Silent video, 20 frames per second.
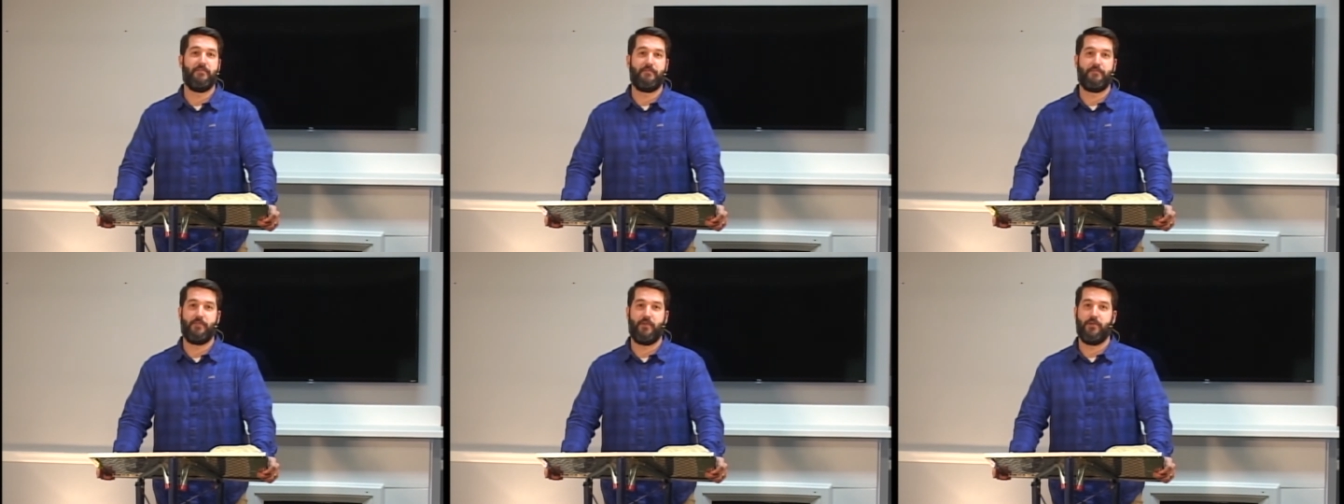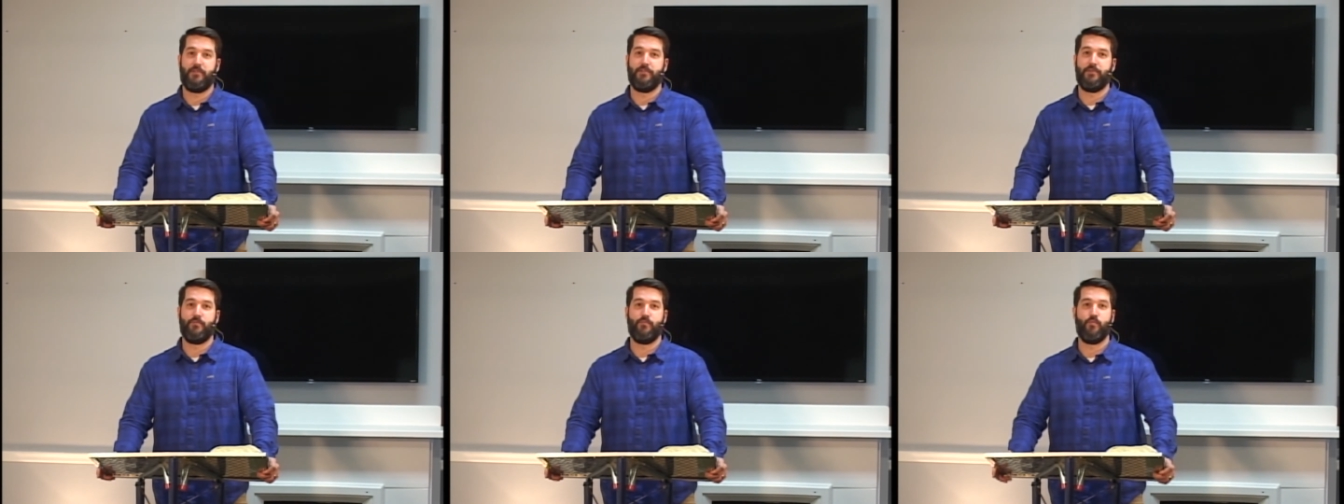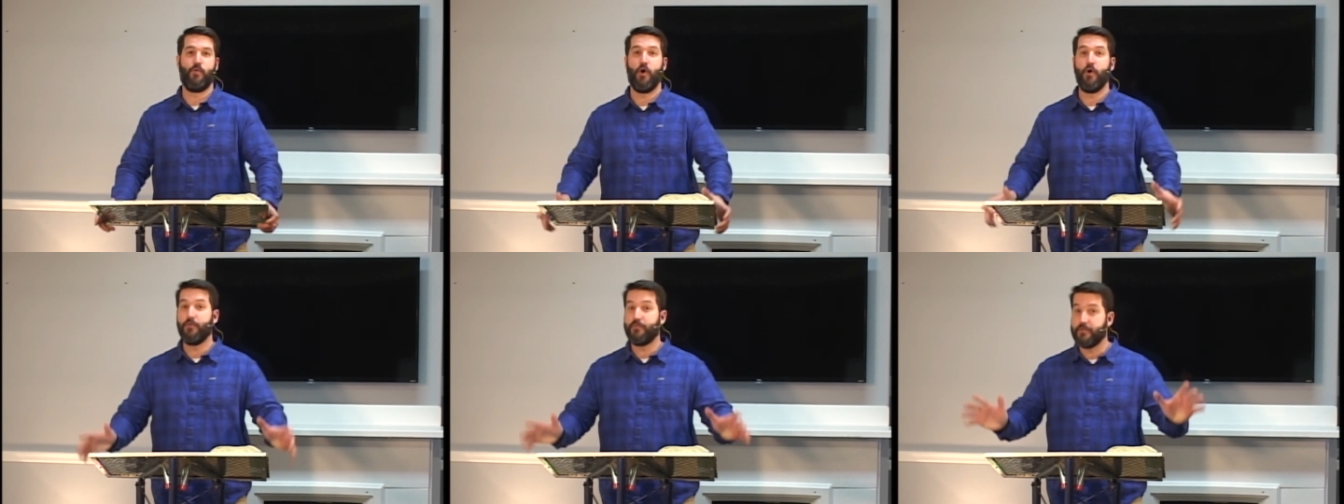fallen
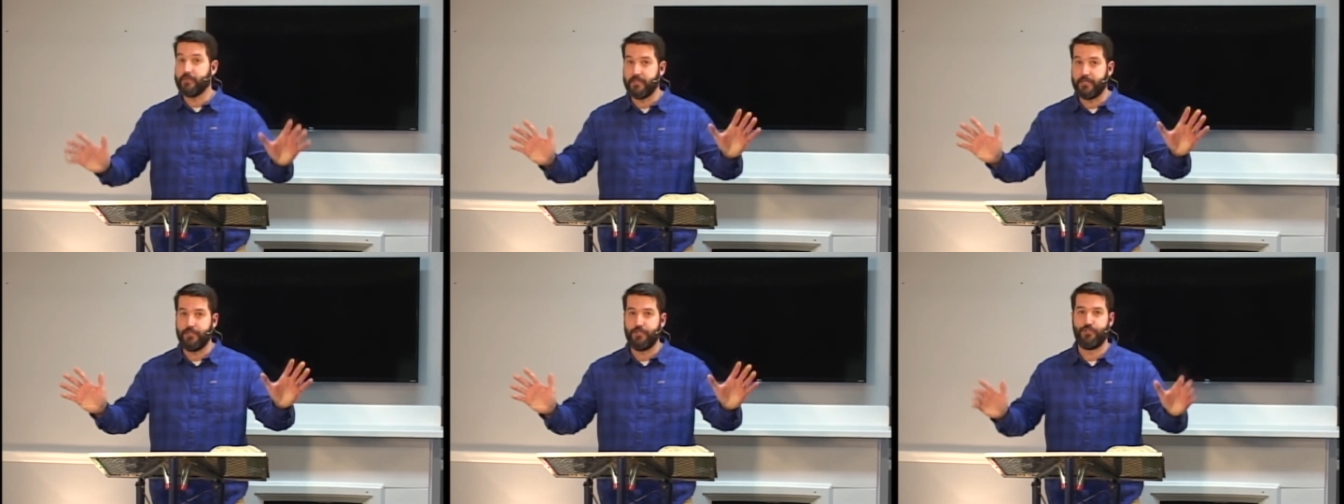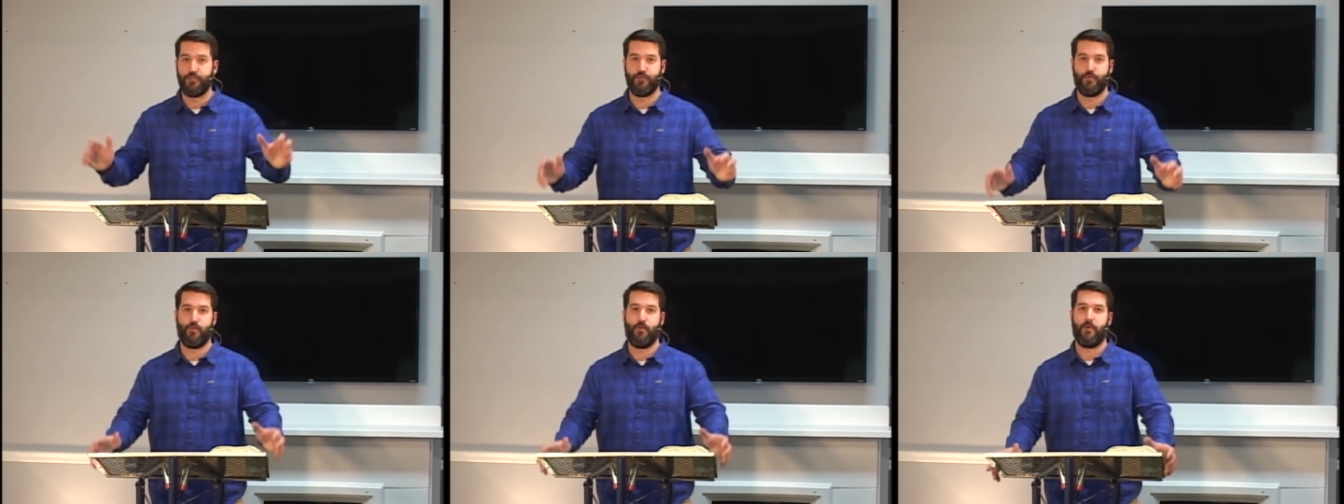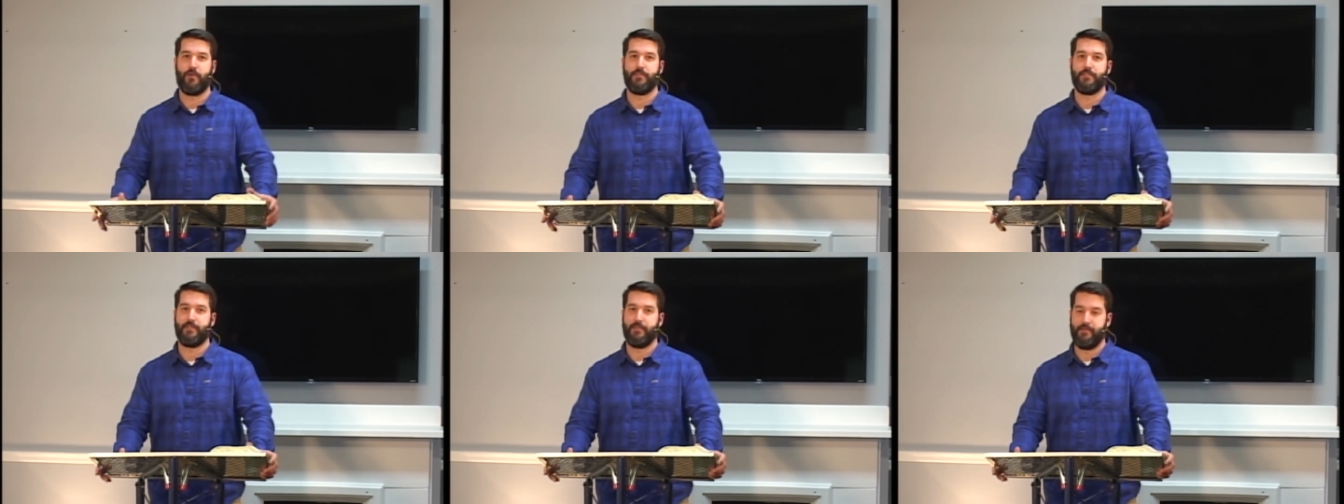woefully
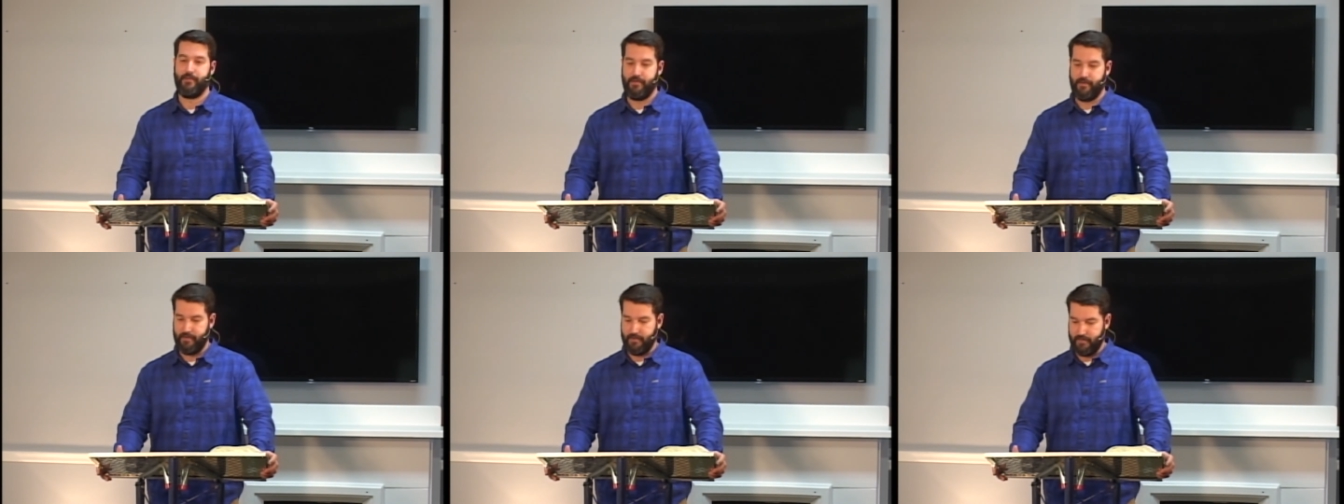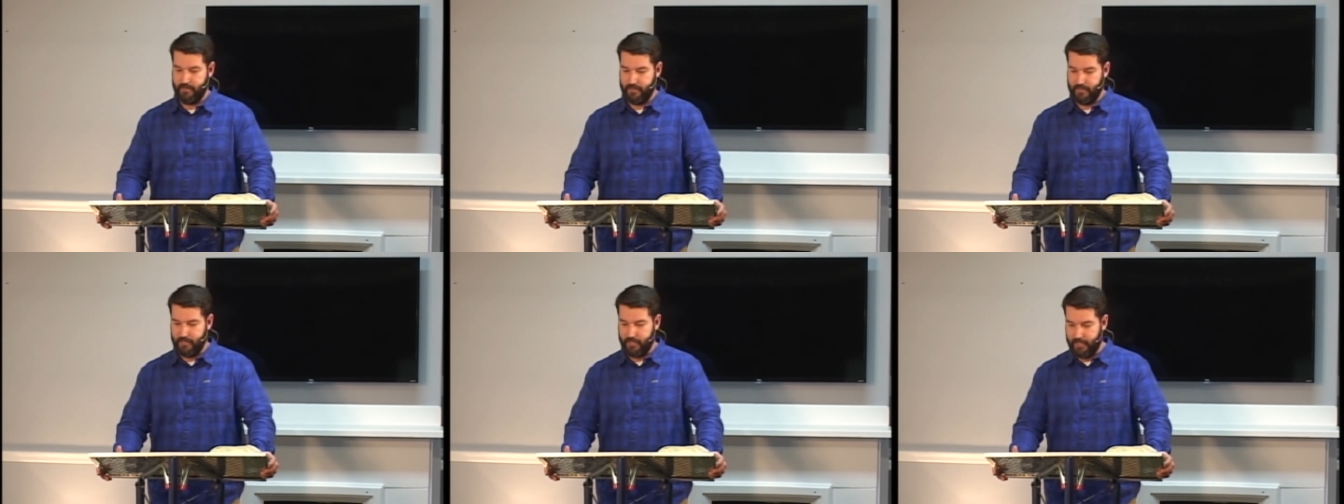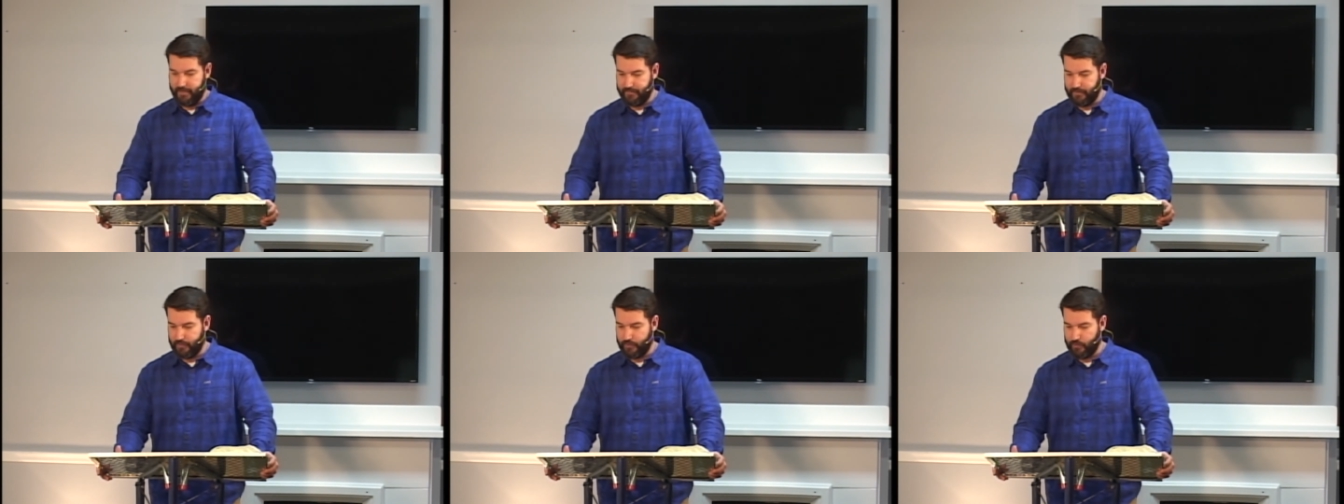short
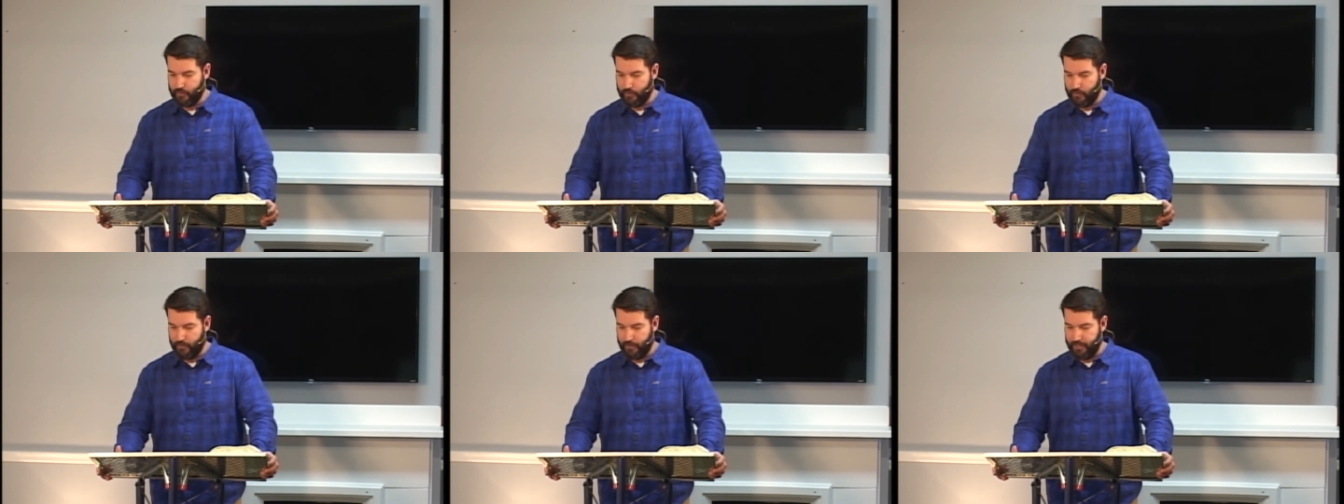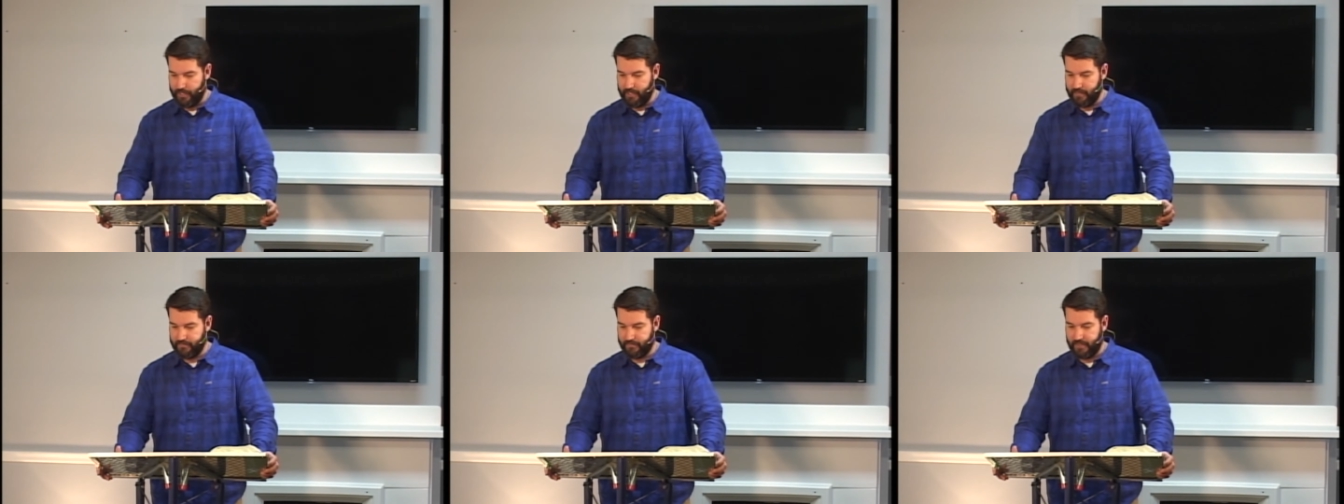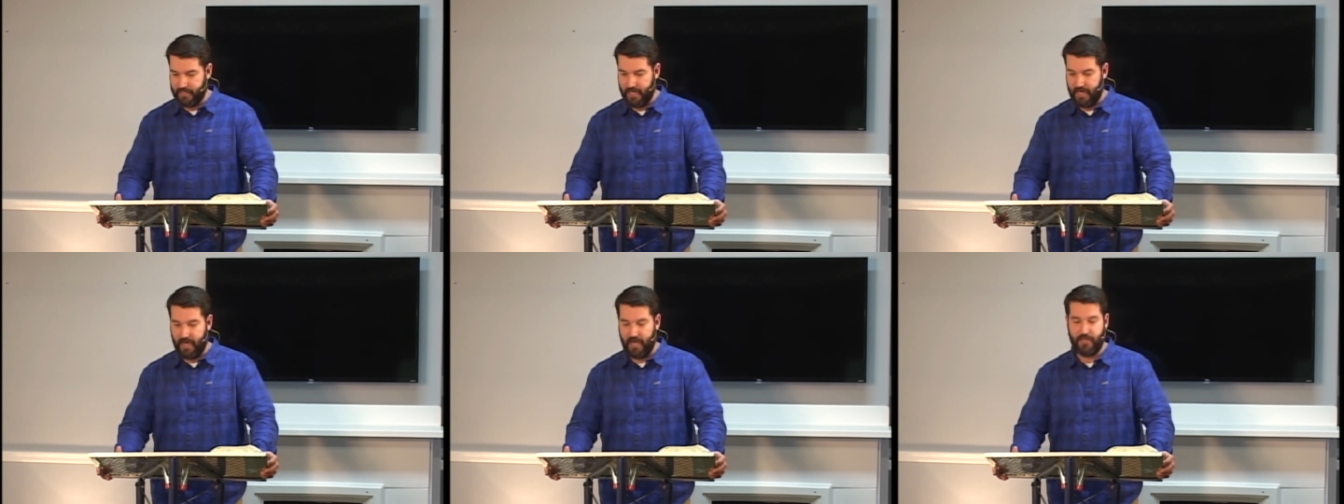of the glory of
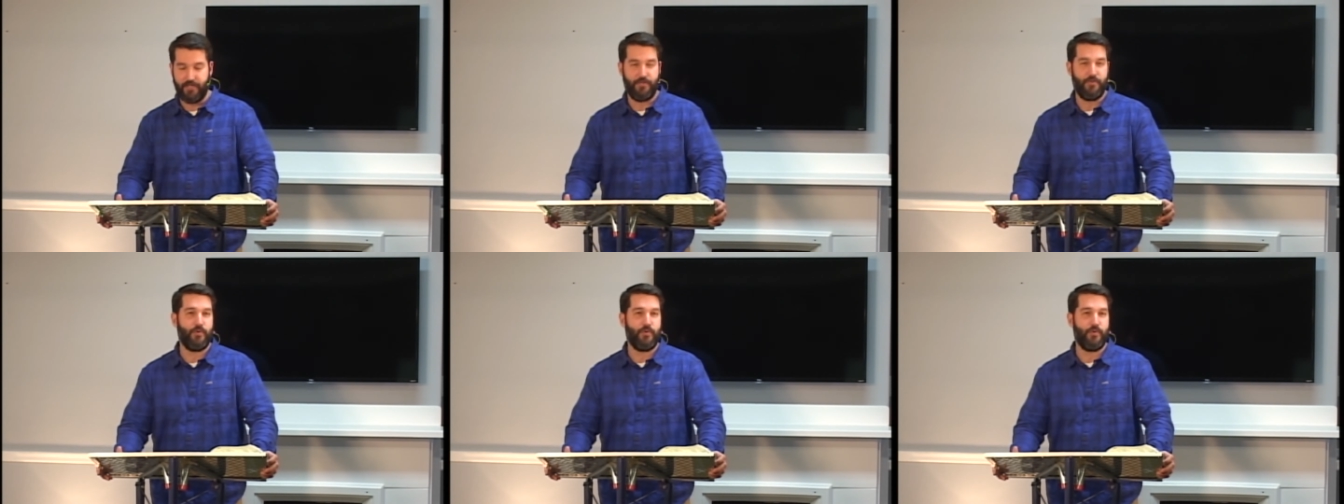God.